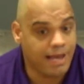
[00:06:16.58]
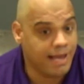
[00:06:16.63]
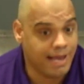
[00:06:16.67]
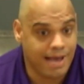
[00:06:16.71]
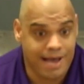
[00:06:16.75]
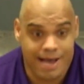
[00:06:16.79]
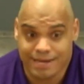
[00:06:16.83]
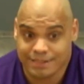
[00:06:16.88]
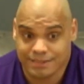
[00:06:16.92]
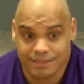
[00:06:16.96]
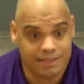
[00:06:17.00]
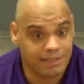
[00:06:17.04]

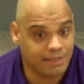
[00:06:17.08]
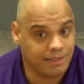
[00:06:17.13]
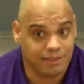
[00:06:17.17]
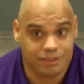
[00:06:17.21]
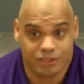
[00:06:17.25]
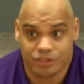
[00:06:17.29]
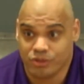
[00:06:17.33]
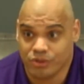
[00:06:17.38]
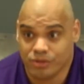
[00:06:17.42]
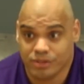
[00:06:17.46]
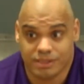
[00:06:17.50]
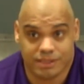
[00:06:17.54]
asking
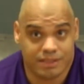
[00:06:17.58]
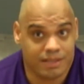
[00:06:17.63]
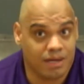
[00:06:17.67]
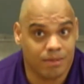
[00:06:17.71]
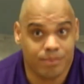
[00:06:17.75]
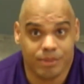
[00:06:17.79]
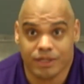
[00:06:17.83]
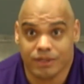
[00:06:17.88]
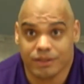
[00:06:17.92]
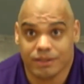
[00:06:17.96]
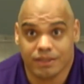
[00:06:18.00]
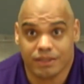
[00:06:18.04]
students to
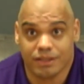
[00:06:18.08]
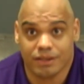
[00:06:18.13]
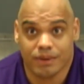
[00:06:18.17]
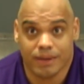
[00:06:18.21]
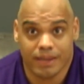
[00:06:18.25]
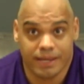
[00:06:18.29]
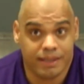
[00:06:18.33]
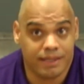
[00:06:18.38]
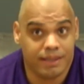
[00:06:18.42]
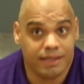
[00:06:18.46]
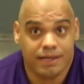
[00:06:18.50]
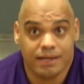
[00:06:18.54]
come here. Go,
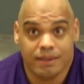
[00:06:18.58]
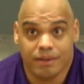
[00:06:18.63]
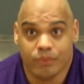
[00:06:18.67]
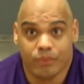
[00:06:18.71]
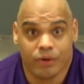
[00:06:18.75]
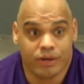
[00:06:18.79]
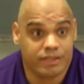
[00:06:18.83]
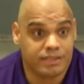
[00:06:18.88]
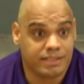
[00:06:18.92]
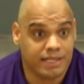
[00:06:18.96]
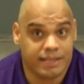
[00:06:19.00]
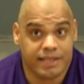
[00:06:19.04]
hey,
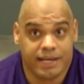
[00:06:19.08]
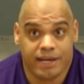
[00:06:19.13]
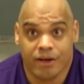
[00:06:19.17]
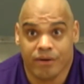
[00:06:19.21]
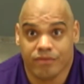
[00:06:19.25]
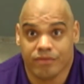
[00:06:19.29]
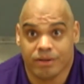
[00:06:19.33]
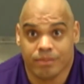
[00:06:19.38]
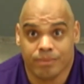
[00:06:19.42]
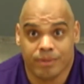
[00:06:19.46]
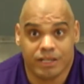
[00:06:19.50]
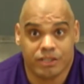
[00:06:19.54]
we're going to take care
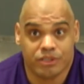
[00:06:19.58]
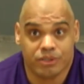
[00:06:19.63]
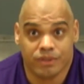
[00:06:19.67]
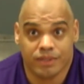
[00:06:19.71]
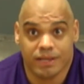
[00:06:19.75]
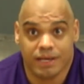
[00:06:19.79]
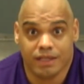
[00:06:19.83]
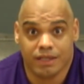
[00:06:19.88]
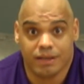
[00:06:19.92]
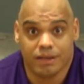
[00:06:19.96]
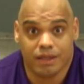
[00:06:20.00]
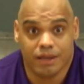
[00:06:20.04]
of you and make sure
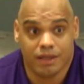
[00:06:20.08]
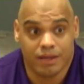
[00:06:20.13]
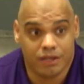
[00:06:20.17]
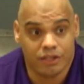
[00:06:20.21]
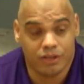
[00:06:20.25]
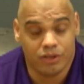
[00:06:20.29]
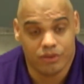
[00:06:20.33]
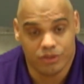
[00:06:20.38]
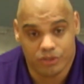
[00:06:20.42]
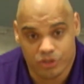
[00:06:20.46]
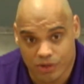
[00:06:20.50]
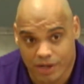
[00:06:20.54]

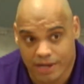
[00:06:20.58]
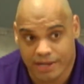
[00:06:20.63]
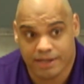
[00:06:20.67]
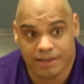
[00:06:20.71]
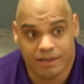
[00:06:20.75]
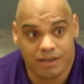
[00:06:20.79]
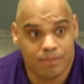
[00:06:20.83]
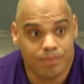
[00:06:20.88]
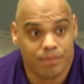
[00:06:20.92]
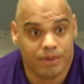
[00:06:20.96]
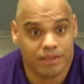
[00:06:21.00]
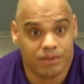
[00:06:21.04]
that you try and
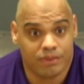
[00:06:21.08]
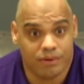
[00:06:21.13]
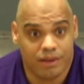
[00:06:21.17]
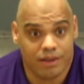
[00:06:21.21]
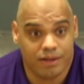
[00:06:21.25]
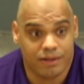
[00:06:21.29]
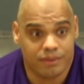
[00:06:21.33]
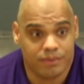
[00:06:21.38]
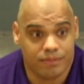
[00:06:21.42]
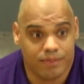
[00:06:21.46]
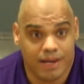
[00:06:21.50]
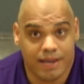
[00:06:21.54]
end up
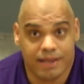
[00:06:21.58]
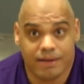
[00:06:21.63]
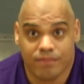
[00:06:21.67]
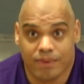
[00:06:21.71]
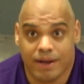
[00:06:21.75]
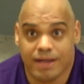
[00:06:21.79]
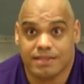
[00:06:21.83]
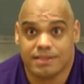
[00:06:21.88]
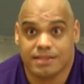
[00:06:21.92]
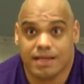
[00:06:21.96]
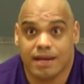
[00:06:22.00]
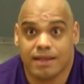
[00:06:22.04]
on the
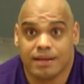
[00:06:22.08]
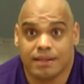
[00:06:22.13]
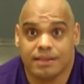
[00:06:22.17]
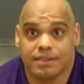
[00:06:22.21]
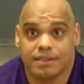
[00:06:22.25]
right side of